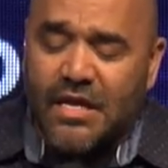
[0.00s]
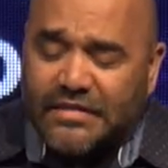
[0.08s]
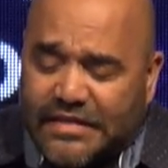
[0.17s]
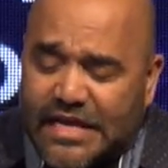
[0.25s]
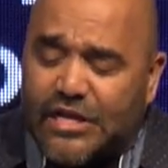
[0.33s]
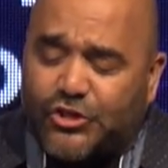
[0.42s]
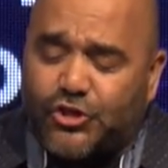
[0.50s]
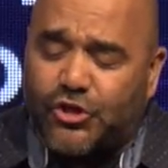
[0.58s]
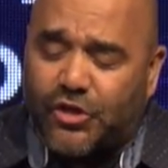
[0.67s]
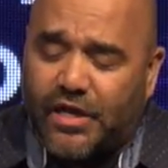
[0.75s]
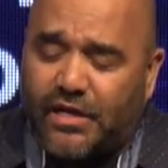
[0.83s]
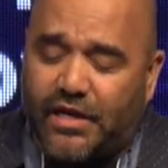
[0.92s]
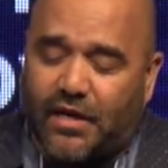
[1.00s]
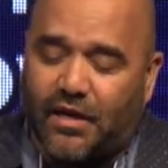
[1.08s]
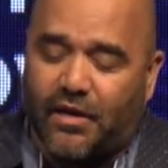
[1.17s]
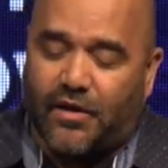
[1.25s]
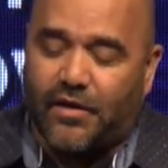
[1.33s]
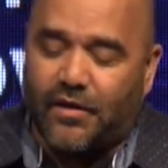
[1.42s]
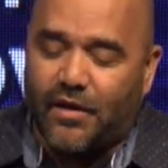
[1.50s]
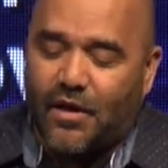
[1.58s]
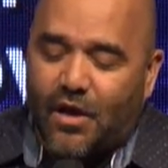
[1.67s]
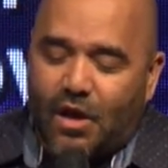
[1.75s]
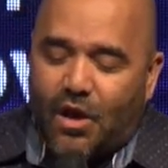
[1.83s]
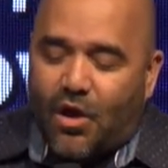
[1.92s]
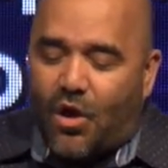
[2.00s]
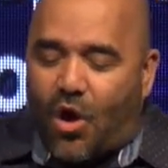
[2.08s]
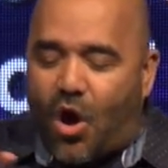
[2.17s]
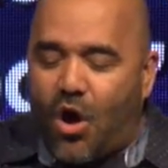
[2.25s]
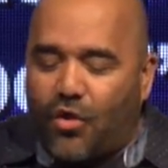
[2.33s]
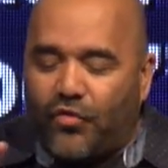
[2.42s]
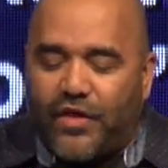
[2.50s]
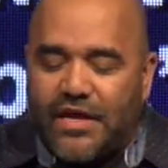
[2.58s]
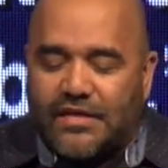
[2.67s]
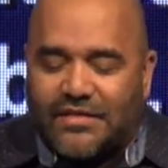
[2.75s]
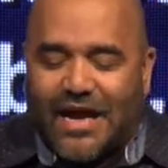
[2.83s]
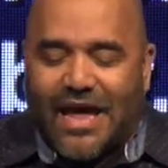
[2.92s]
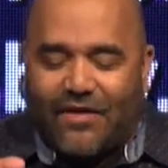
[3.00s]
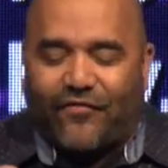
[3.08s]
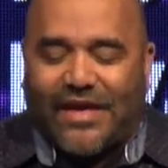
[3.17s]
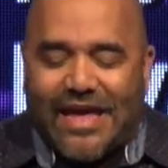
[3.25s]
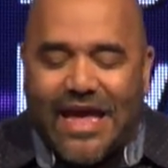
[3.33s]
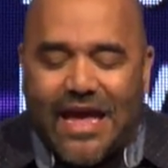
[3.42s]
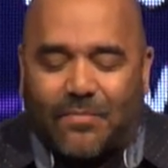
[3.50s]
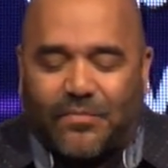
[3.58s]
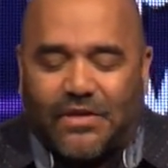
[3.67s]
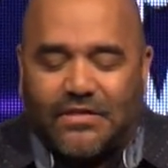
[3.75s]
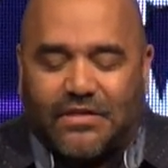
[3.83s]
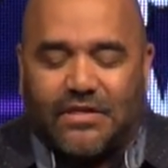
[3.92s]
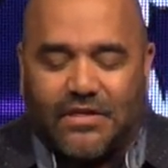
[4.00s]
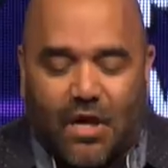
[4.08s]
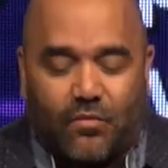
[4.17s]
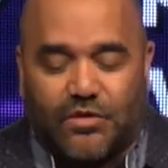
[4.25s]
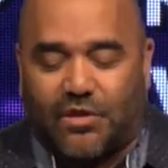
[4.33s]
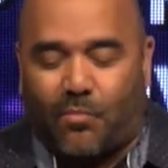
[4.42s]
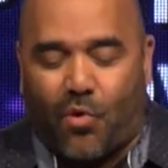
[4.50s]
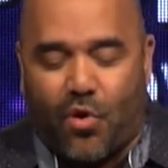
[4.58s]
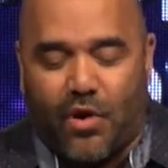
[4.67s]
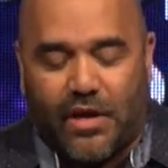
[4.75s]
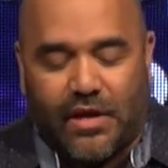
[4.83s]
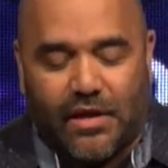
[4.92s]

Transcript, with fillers: Teacher, he declared, all these I have kept since I was a boy.